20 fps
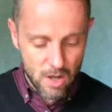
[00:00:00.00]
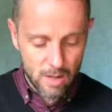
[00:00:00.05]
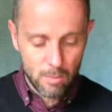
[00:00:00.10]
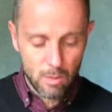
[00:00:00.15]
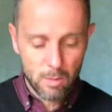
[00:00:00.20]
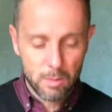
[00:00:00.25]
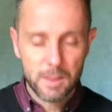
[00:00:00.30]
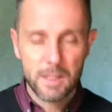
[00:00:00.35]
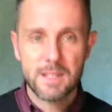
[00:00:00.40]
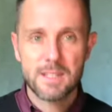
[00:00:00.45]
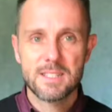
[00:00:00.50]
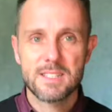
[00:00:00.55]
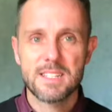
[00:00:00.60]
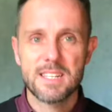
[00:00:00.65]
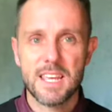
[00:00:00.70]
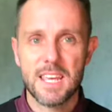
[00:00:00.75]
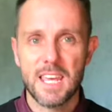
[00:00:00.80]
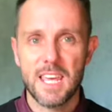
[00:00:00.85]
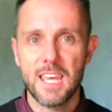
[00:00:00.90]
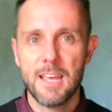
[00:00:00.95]
And what we're going to
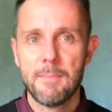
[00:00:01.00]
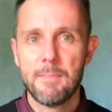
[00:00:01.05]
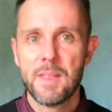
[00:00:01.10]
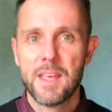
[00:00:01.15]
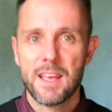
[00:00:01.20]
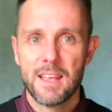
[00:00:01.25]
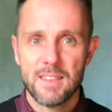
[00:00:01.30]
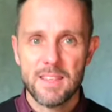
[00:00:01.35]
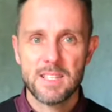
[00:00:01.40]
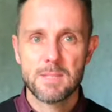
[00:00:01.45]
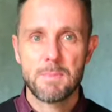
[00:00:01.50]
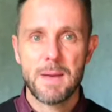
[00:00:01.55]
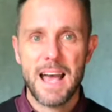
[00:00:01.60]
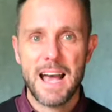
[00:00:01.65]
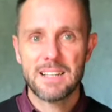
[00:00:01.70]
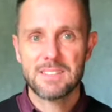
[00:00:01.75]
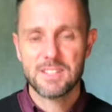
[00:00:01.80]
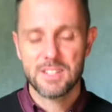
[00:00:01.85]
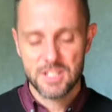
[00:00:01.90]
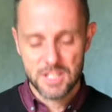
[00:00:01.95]
see in these
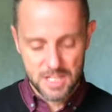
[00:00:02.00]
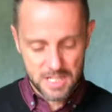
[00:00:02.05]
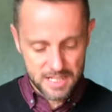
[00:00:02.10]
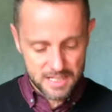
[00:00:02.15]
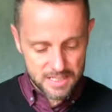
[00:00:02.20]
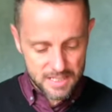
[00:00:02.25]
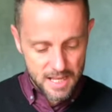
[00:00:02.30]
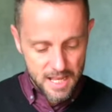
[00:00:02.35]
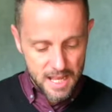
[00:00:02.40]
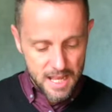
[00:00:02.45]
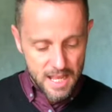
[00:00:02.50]
passages